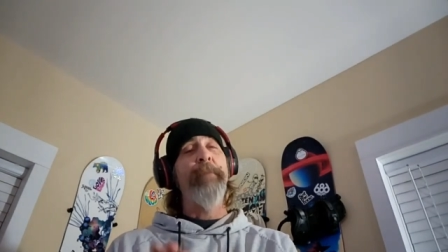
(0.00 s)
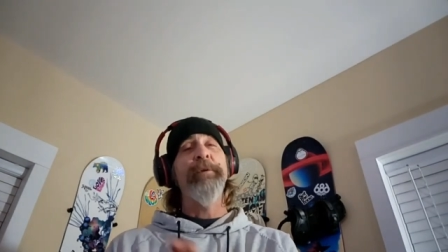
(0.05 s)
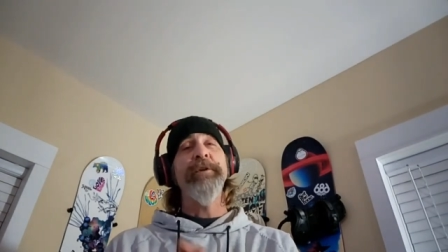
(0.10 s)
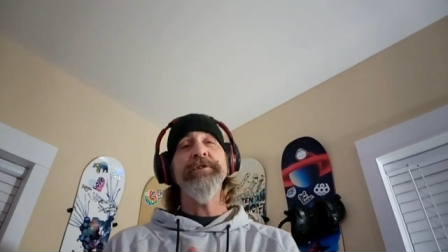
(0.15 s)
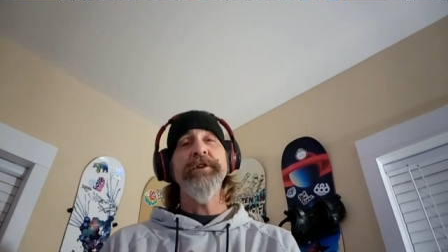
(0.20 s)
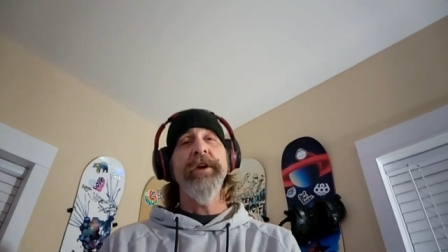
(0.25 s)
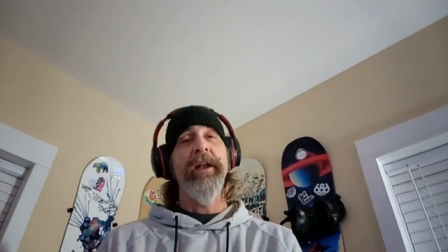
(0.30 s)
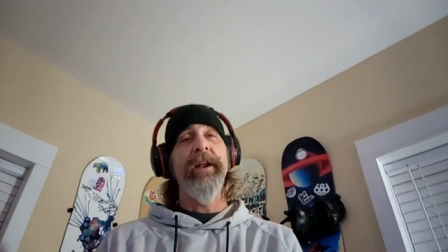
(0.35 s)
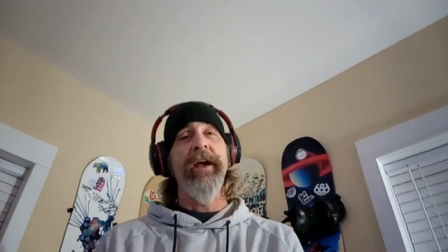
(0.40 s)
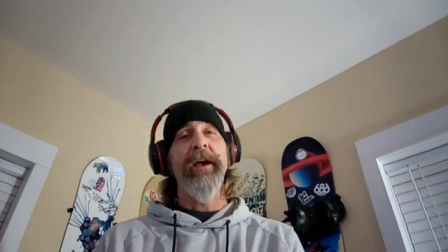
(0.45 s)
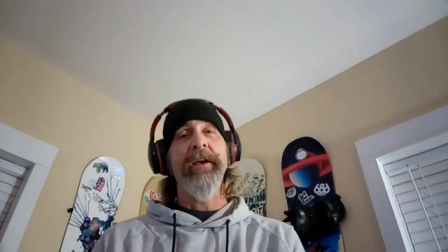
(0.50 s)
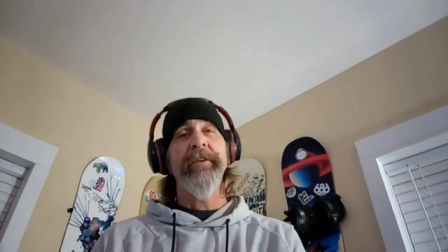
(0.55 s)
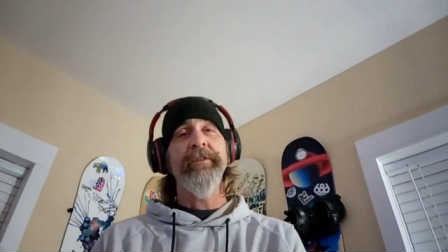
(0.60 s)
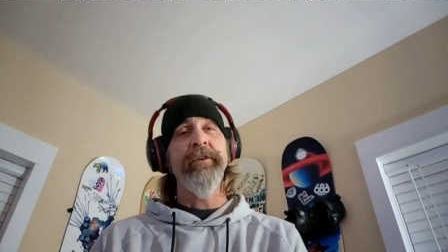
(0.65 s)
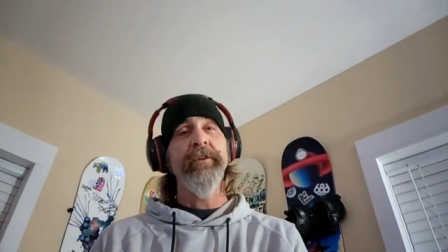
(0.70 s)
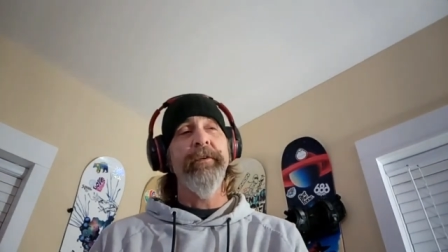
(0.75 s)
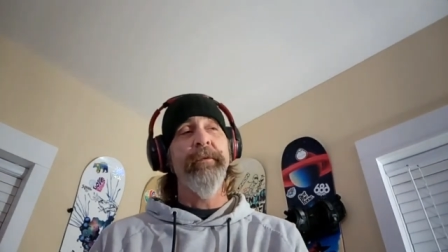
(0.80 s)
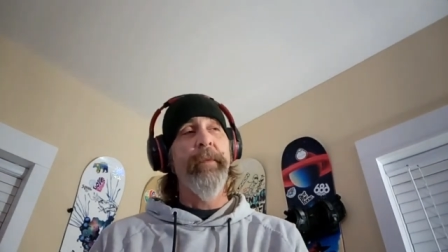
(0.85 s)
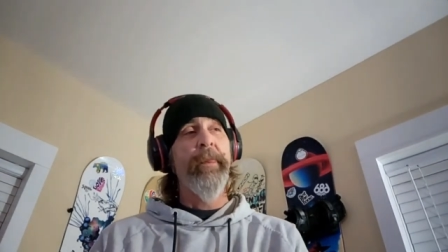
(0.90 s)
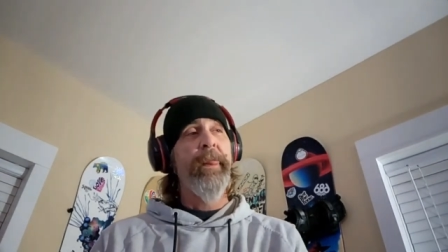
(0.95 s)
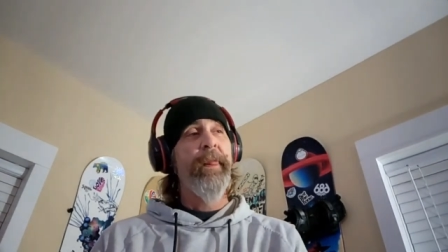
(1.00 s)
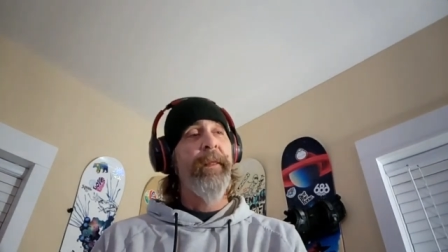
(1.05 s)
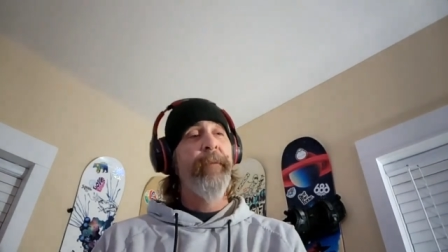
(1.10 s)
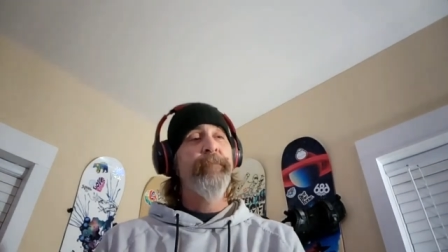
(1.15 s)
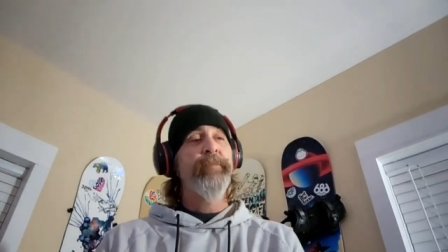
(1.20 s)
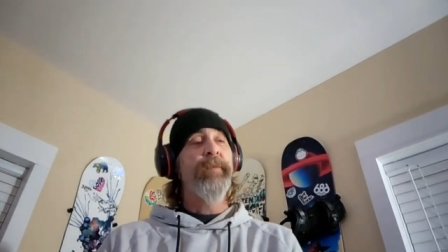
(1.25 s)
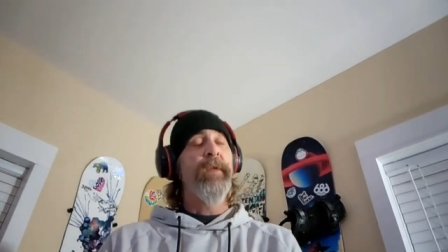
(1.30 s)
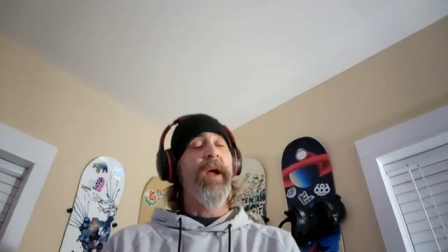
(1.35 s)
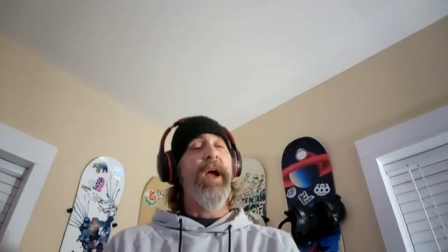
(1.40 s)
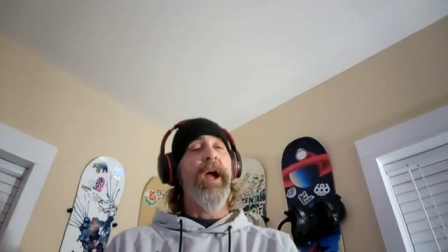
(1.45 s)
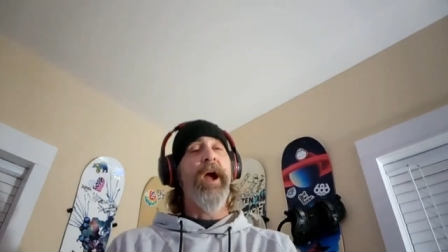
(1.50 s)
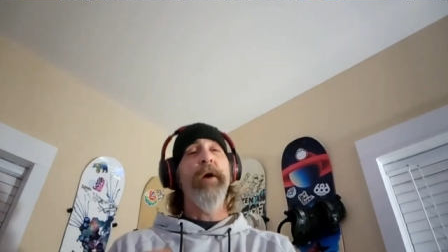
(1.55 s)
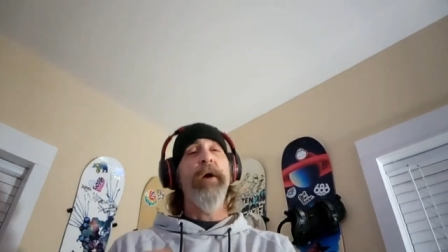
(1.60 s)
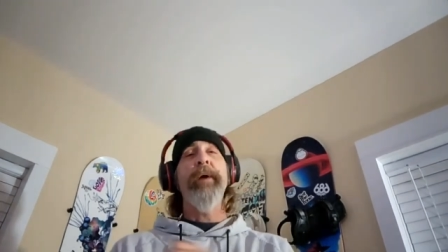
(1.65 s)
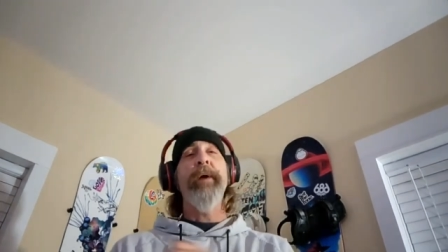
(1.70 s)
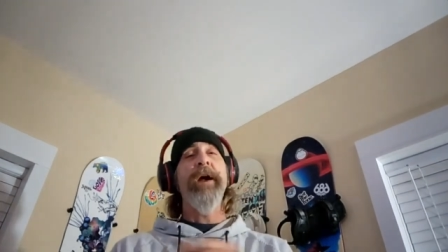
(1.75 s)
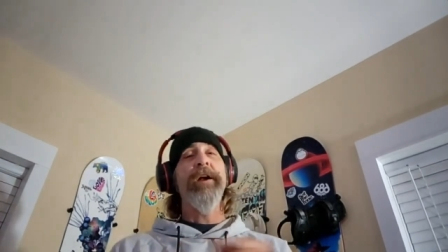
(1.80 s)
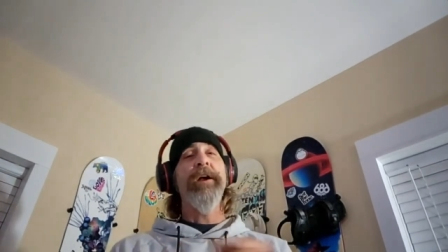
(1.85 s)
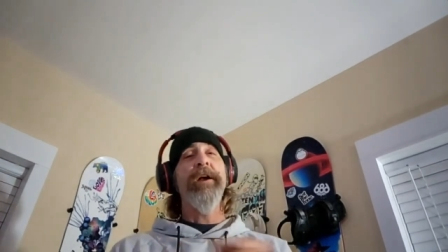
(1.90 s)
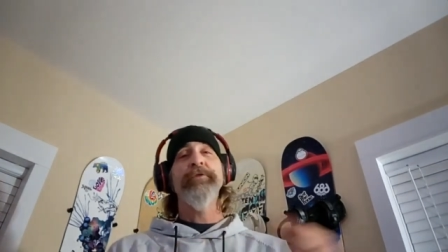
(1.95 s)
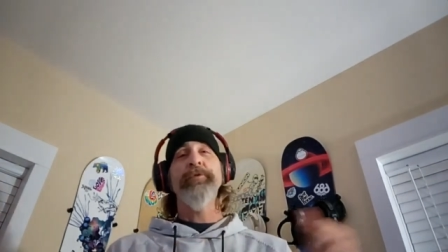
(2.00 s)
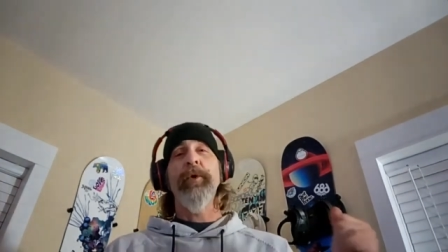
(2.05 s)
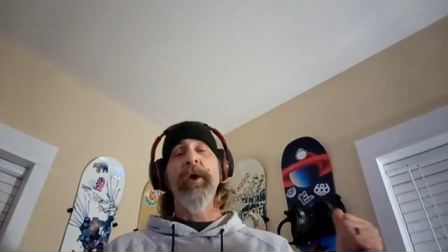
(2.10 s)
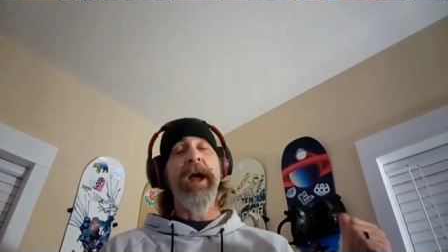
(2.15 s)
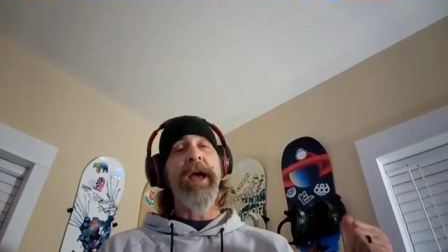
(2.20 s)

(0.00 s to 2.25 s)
I'm a Gen Xer. Our parents